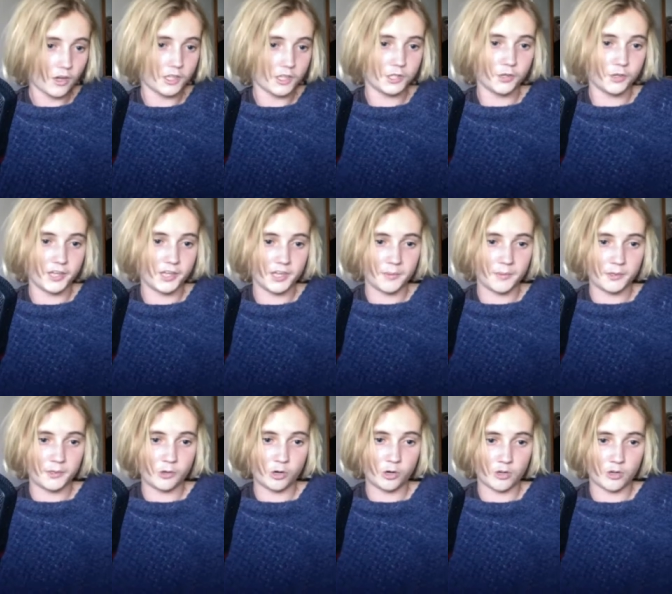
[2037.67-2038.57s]
You'll hear me
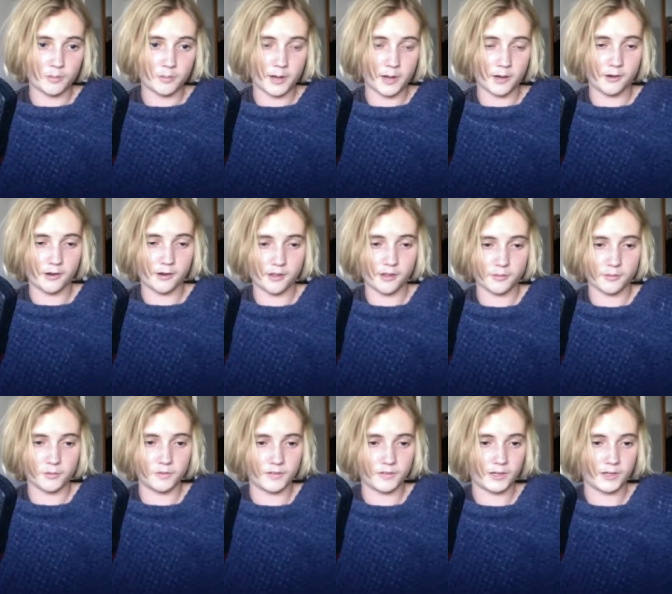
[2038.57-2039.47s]
talk about another
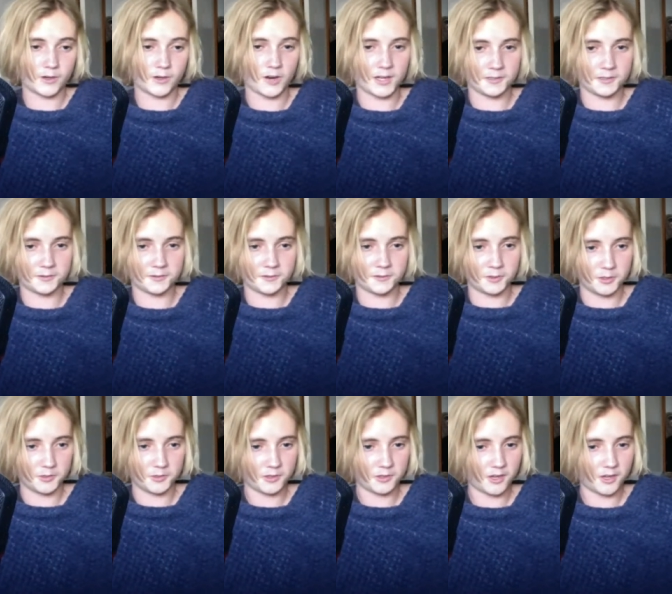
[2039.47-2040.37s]
movie I cried in
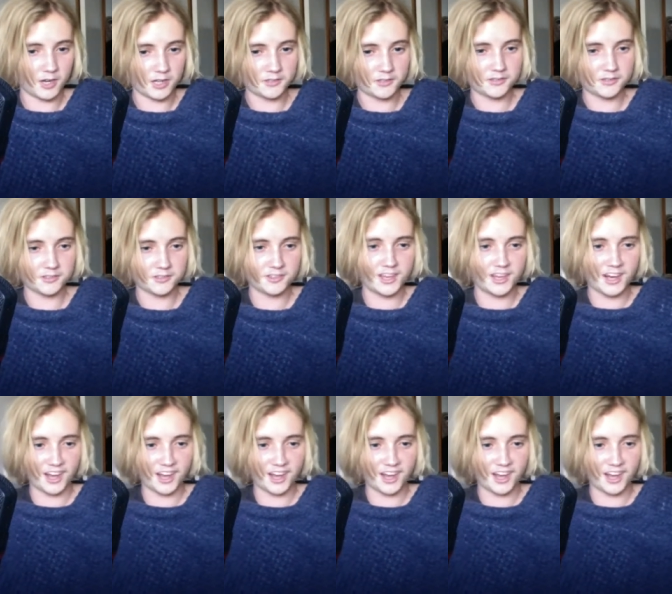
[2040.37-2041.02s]
soon, guys. Yeah.